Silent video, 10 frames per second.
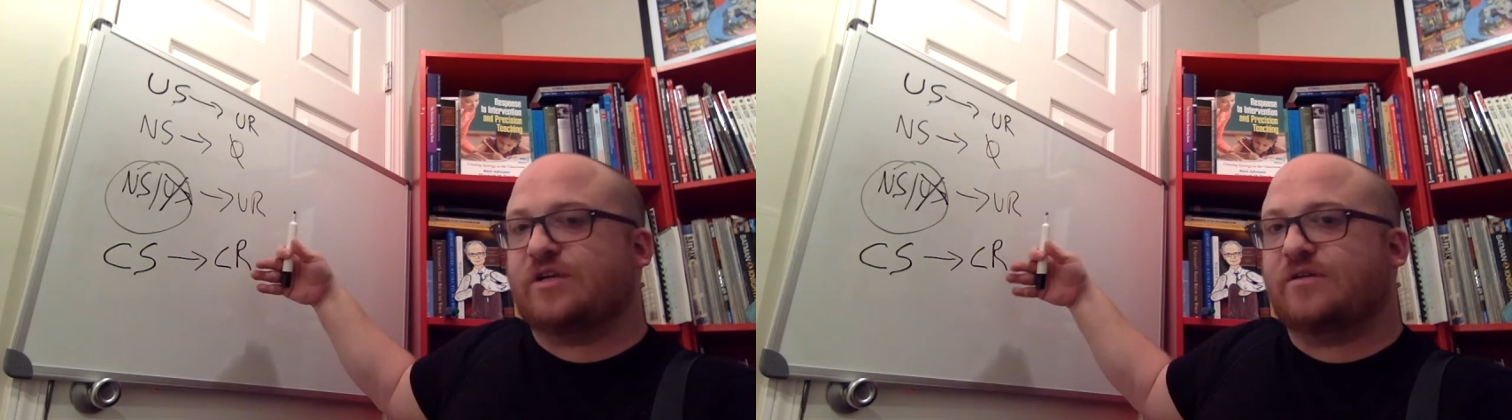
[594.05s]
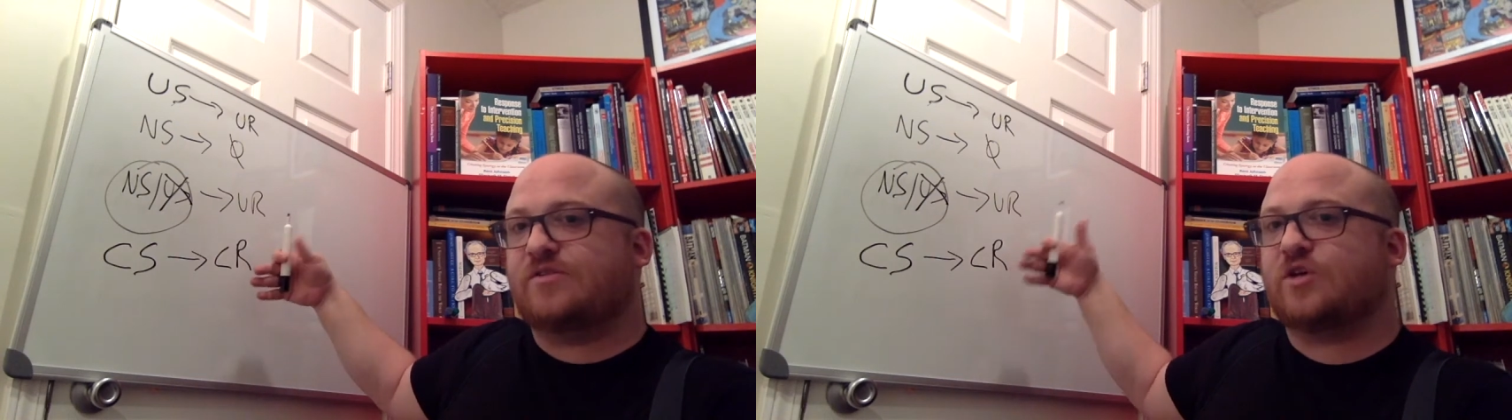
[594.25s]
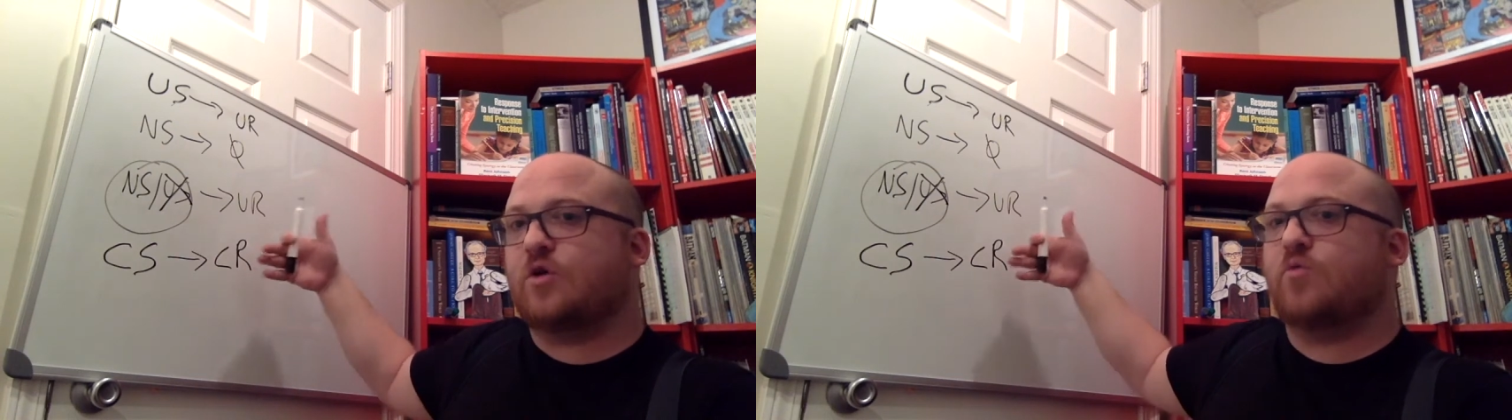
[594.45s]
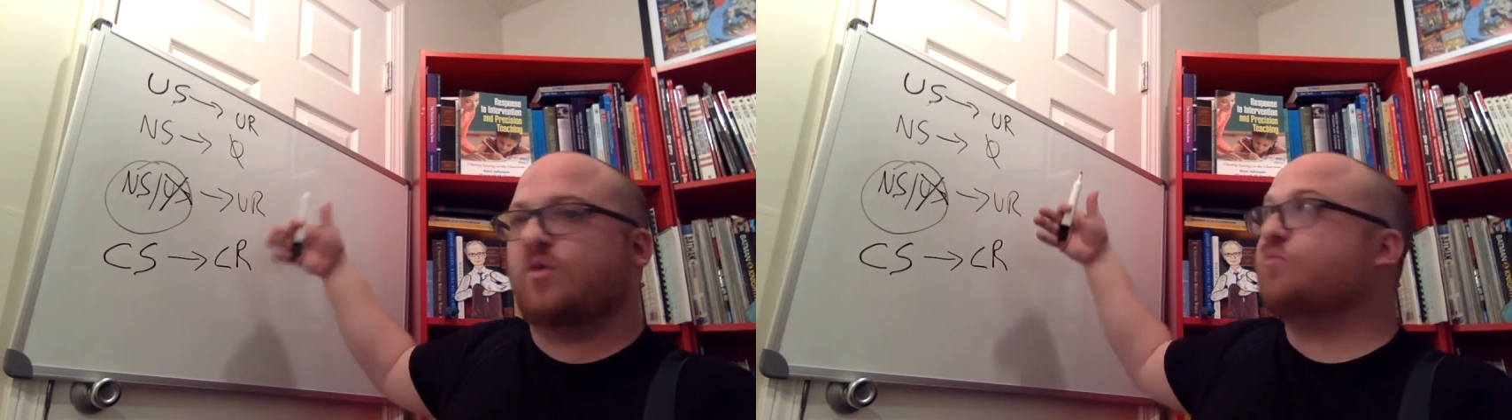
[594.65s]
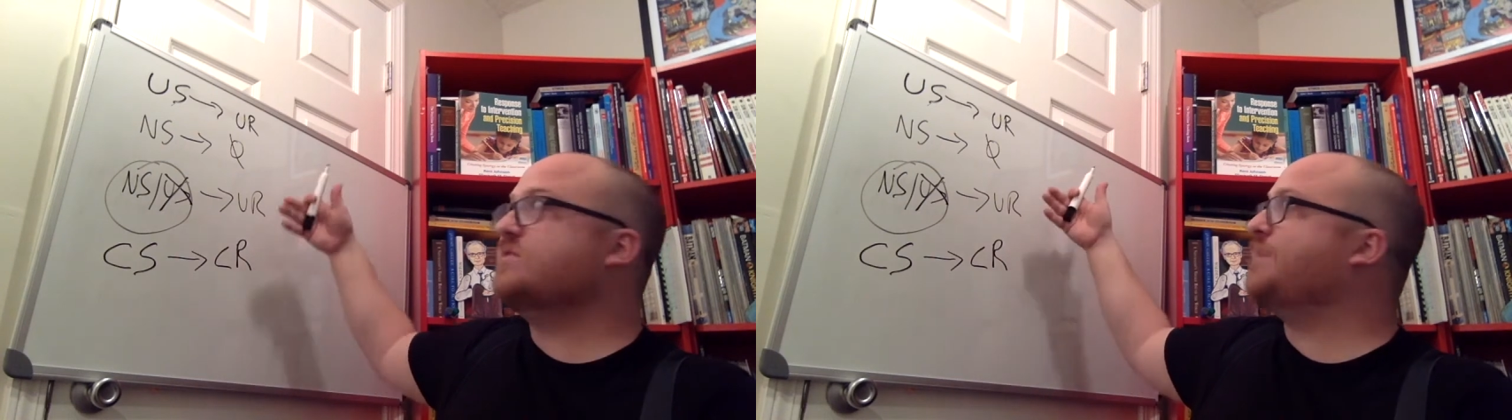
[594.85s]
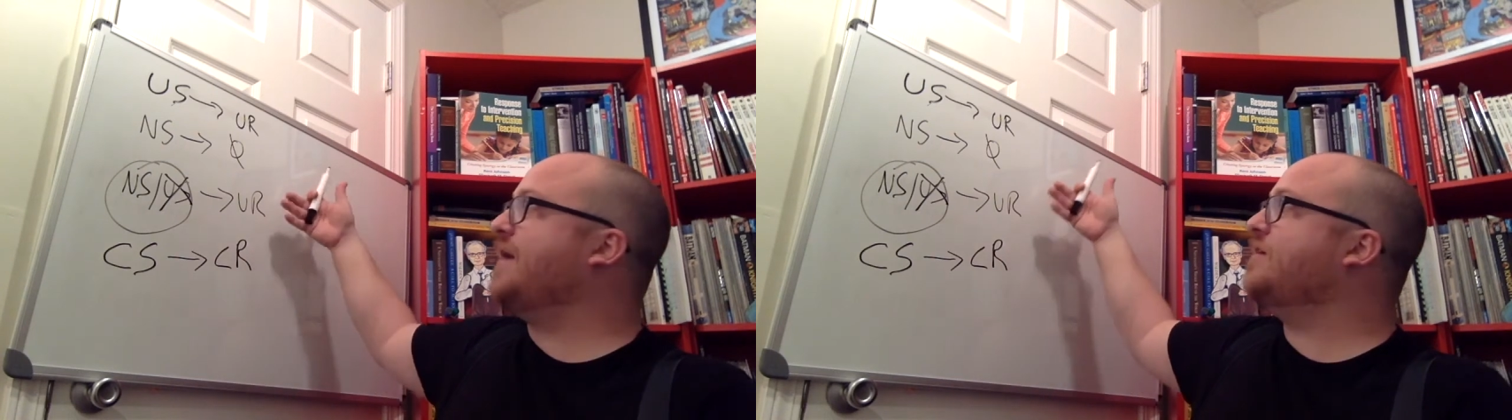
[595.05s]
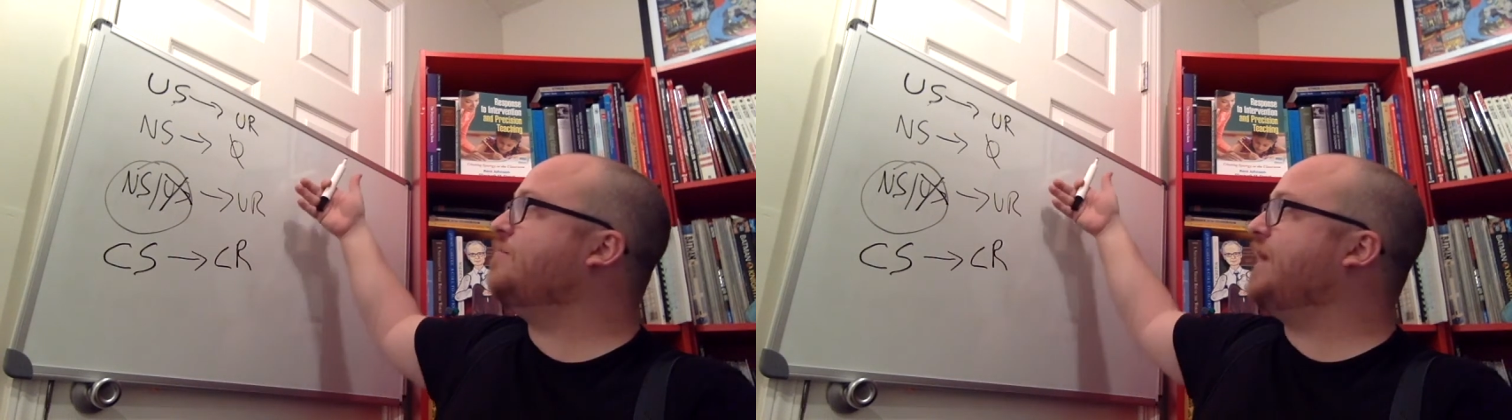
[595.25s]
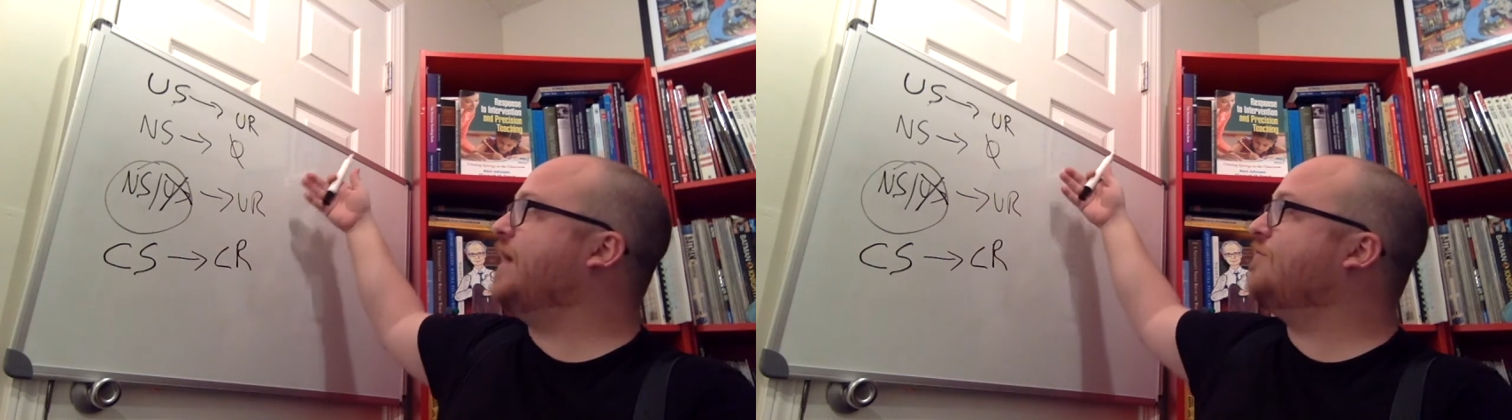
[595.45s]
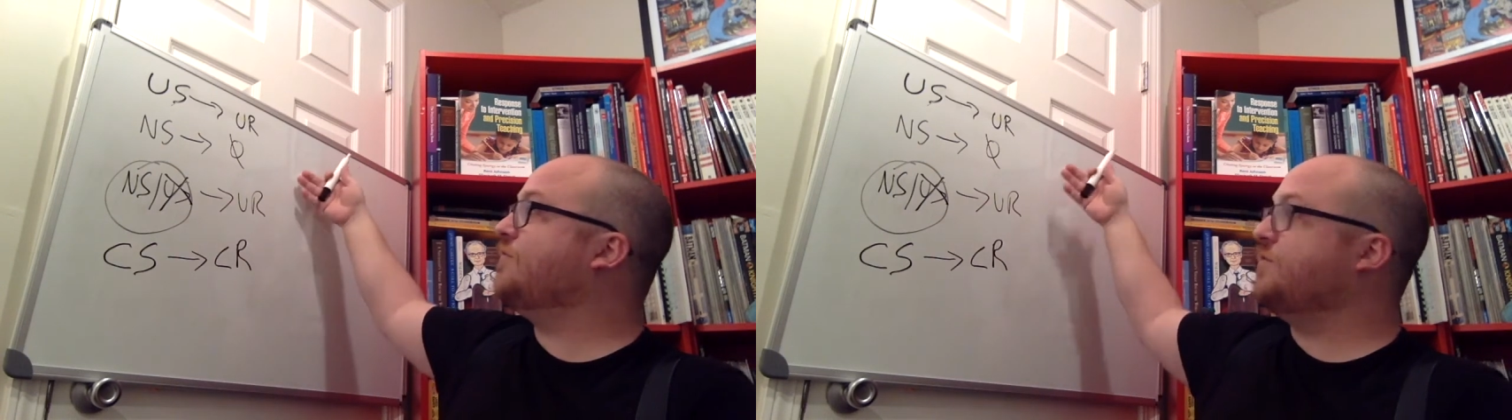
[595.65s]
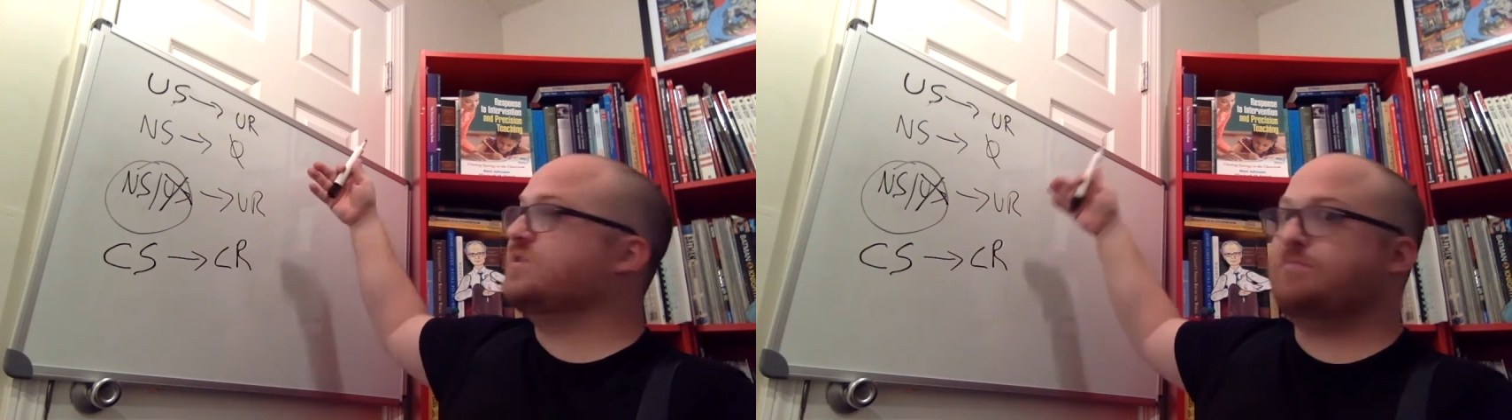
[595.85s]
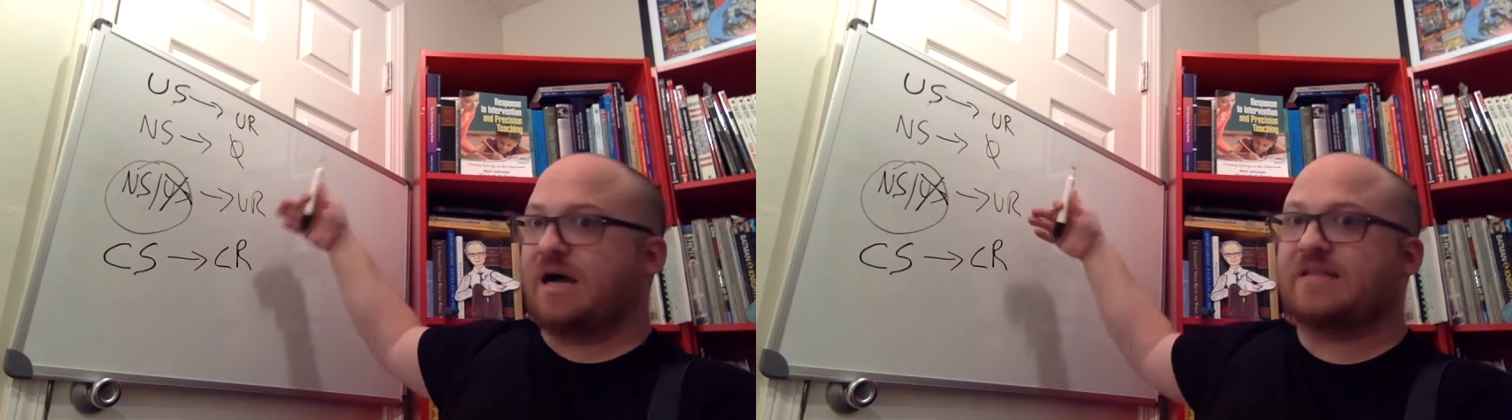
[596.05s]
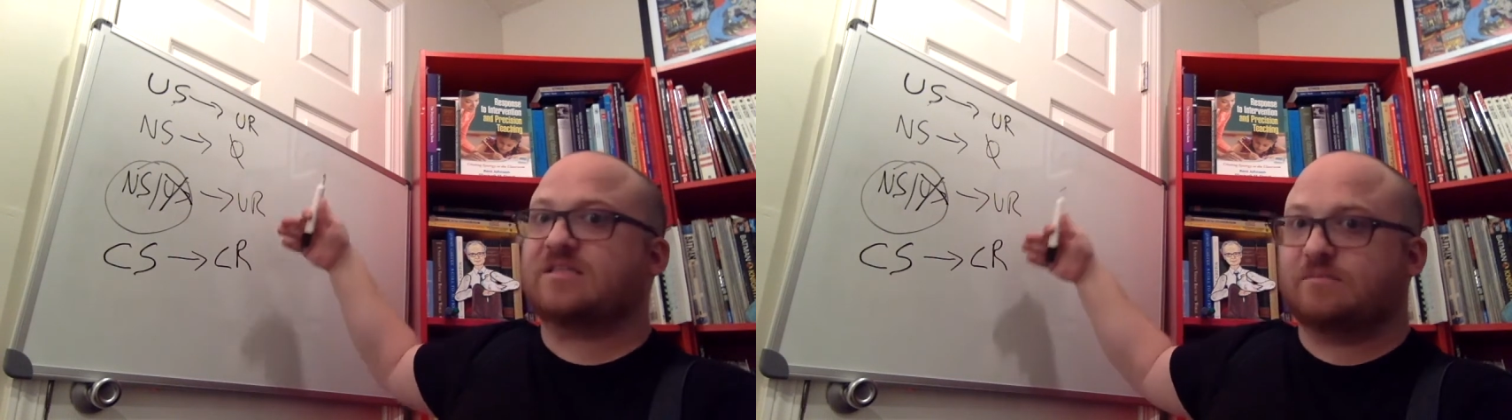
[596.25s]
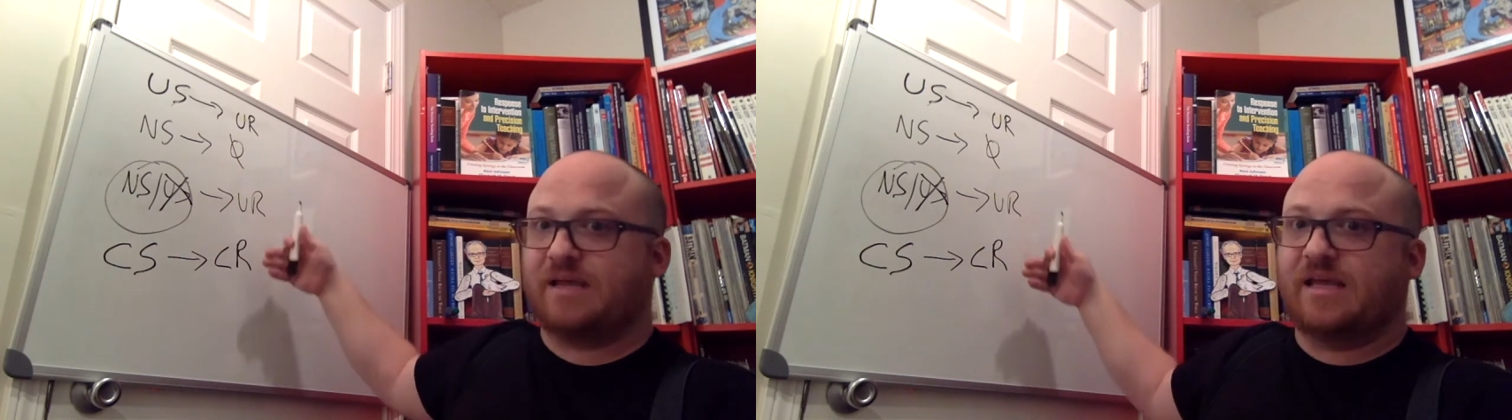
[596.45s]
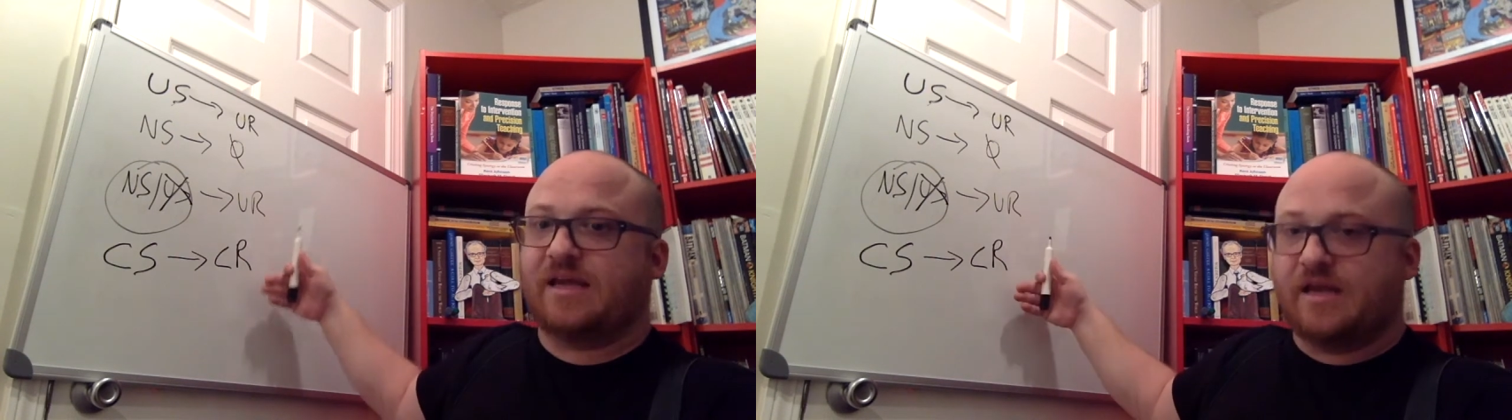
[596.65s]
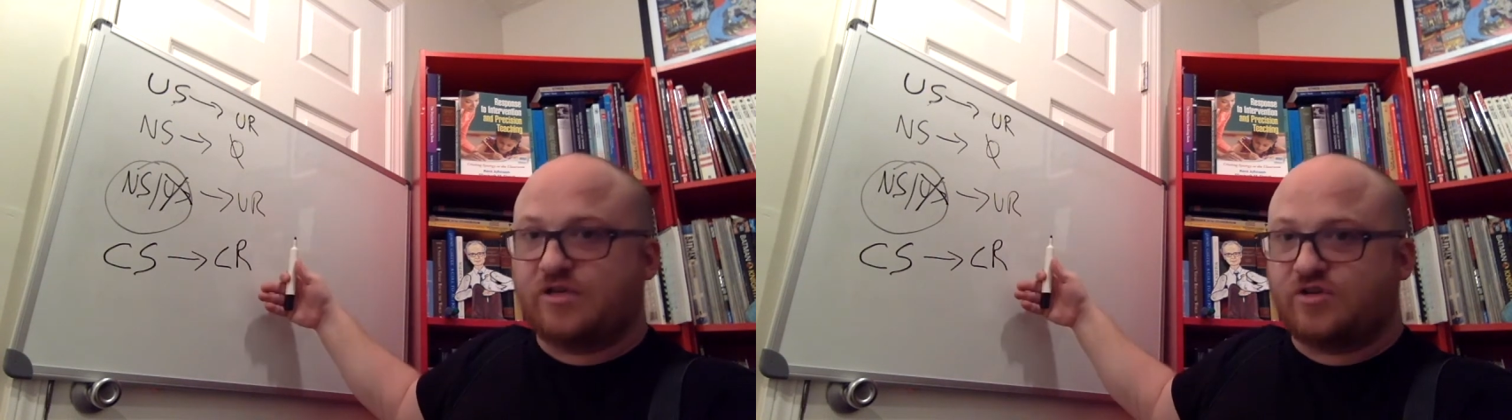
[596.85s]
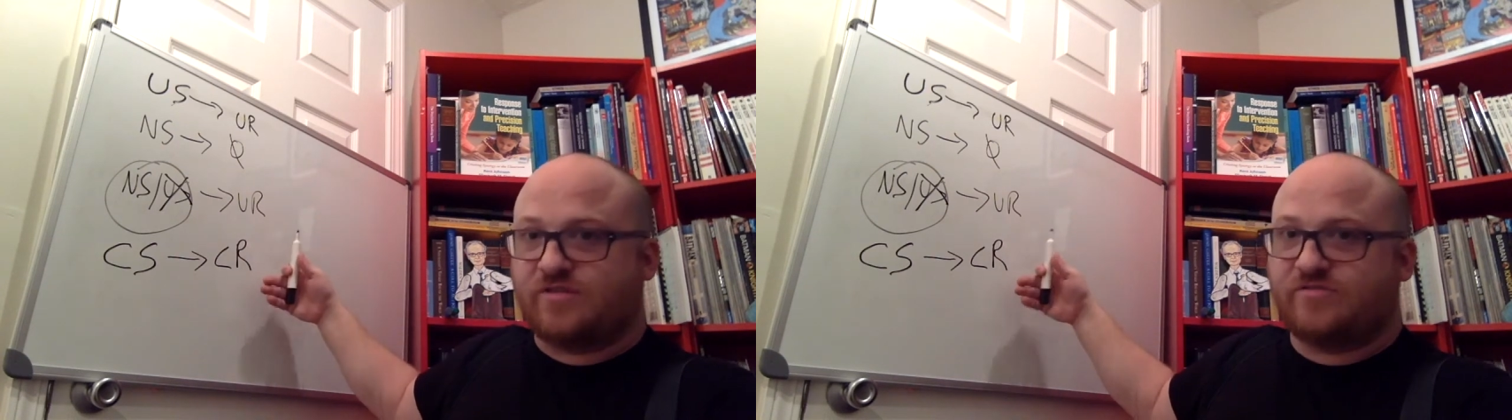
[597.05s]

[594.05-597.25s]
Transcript: So with respondent behavior, the response is being conditioned.